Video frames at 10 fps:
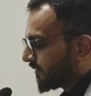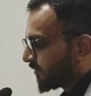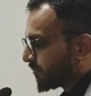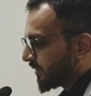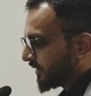
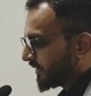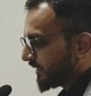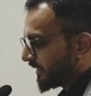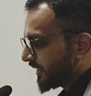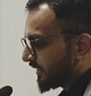respiratory
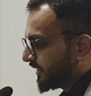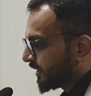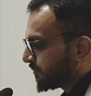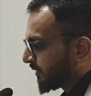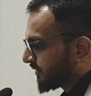rate 18,
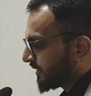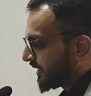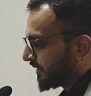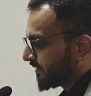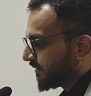temperature
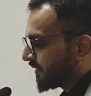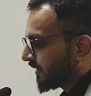97,